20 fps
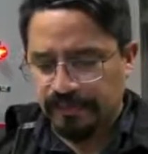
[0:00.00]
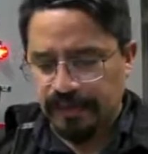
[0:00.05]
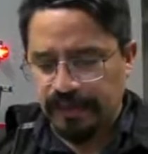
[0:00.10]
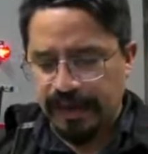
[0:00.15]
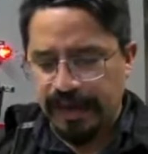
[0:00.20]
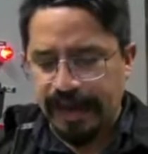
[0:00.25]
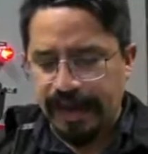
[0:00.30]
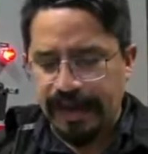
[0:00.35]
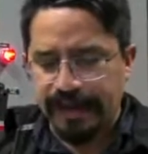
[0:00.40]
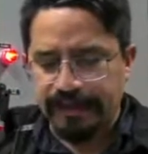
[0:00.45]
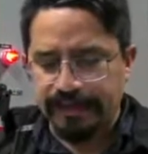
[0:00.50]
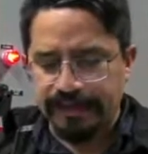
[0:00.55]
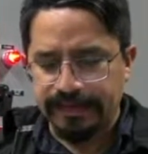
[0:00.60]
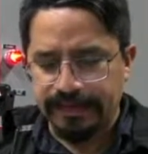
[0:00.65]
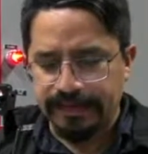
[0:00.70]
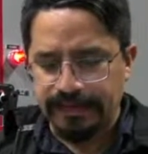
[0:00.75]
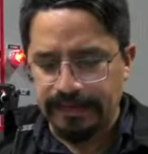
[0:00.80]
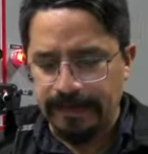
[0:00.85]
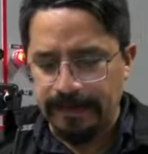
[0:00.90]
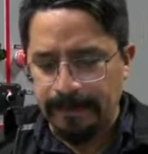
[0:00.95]
and
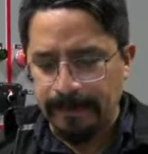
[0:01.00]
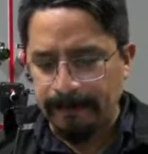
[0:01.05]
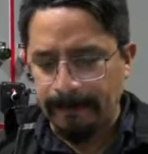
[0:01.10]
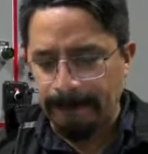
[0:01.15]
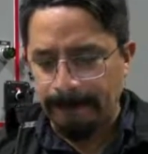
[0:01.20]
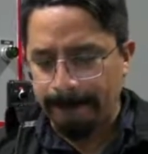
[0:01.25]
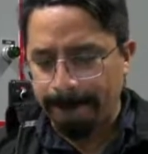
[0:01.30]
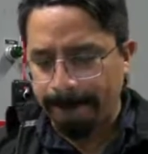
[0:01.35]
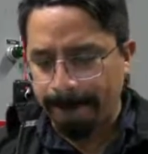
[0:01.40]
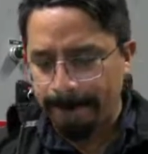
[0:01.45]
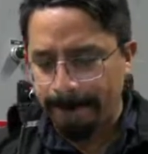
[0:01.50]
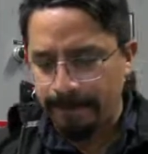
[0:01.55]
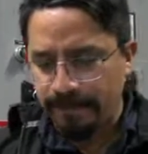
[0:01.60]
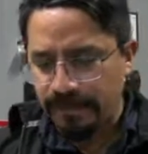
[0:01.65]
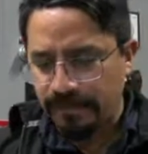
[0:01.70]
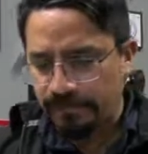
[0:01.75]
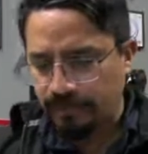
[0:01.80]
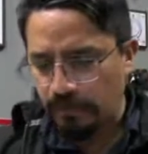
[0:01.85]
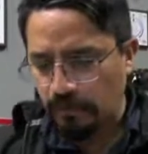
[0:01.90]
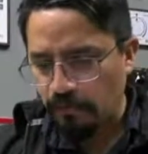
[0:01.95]

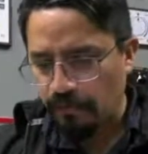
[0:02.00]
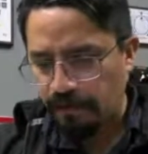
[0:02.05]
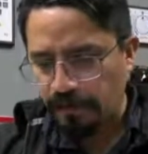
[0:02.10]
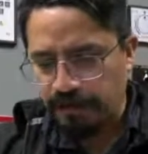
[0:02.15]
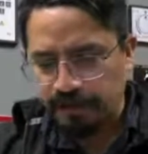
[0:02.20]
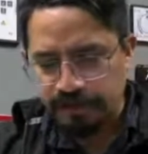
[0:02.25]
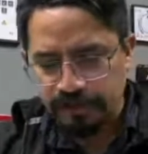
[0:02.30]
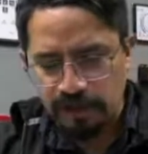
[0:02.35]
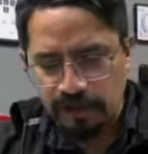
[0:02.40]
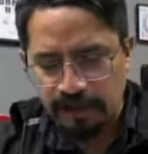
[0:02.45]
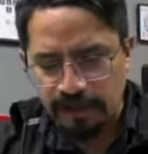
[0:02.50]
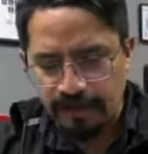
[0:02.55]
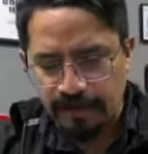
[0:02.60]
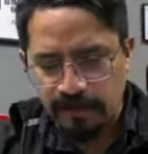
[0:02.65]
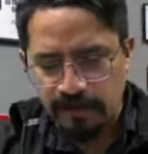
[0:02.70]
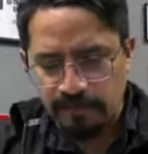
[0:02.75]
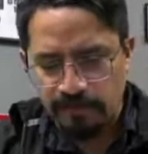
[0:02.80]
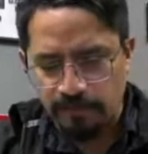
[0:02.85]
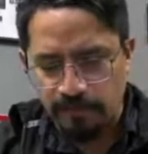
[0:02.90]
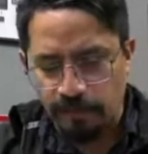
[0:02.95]
so we're going to talk
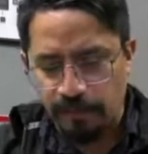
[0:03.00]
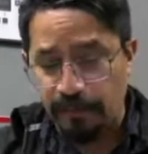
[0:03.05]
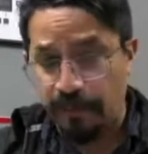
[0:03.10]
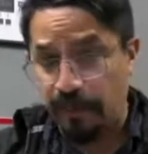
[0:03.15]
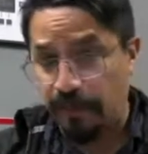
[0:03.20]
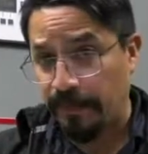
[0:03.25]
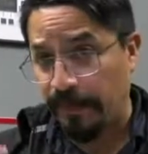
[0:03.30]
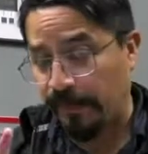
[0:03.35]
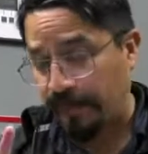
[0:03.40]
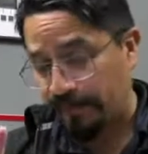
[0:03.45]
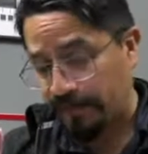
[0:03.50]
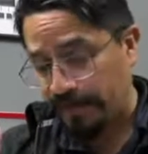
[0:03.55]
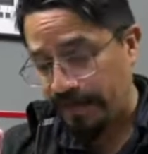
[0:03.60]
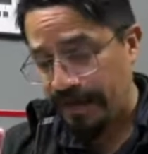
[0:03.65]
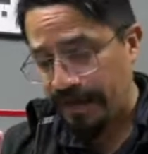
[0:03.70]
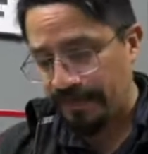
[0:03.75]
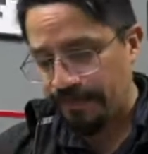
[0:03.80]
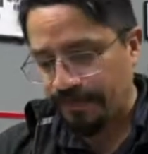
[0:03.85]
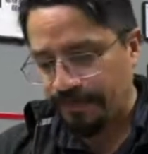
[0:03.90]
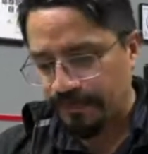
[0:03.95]
about group number
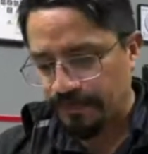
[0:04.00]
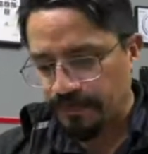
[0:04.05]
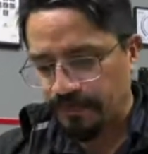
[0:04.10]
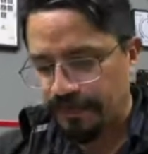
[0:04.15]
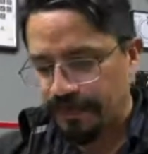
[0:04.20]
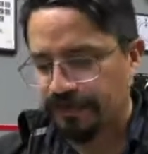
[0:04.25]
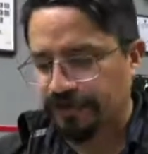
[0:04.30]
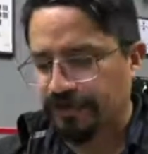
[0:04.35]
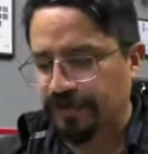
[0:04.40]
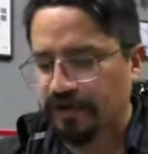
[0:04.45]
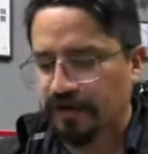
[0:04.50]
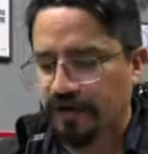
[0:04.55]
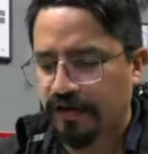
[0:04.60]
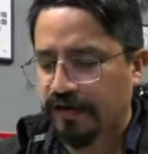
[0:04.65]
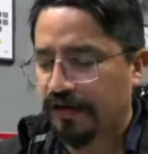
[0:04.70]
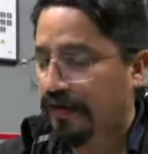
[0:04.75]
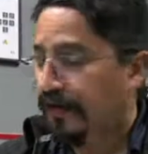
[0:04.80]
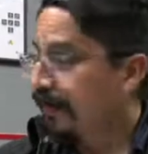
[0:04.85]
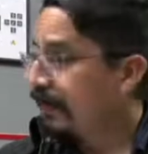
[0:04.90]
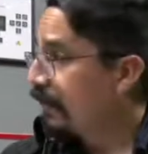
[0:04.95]
3, which are
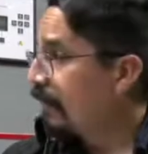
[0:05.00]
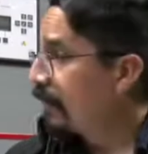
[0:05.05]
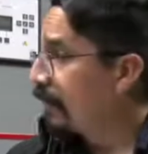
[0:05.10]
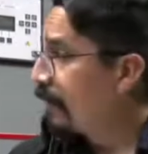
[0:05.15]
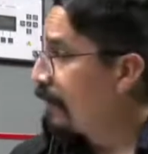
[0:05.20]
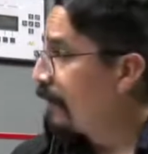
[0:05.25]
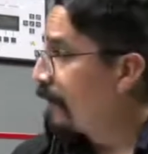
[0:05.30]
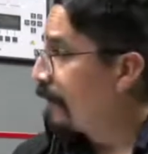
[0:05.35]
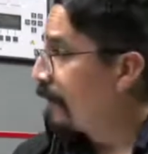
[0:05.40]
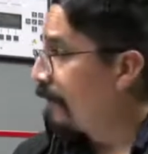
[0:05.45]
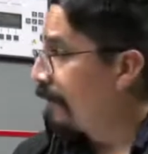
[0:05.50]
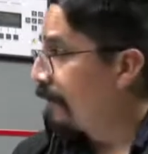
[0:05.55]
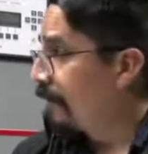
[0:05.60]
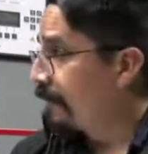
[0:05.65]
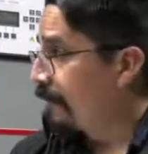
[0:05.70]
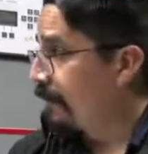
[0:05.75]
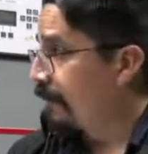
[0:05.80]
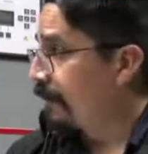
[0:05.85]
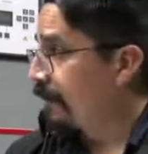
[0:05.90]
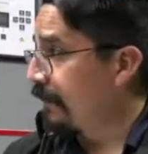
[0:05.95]

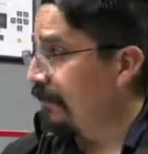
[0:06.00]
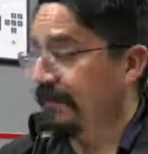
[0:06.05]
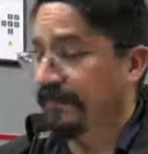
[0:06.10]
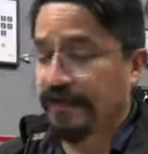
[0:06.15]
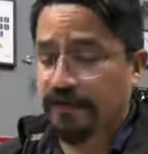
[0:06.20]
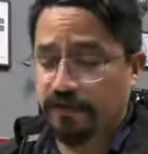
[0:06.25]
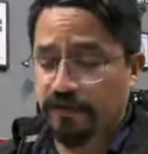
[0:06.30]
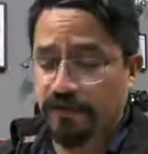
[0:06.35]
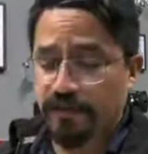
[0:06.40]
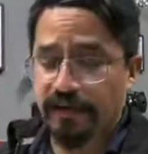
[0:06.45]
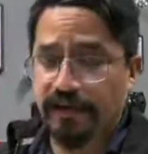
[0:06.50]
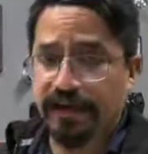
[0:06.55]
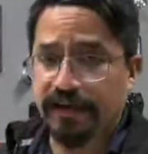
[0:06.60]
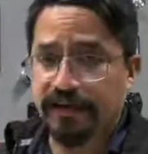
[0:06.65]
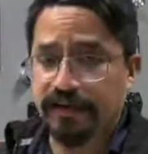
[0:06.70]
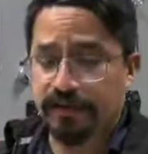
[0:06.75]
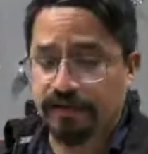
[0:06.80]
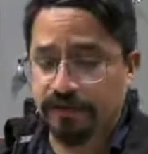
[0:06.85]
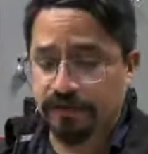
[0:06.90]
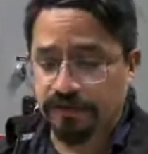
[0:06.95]
the circuit
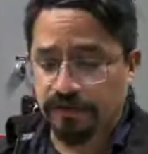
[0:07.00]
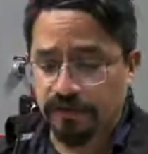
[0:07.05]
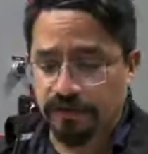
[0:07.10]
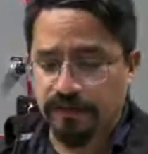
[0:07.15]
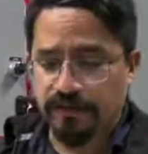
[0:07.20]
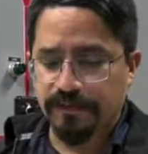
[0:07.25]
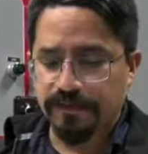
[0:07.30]
breaker control.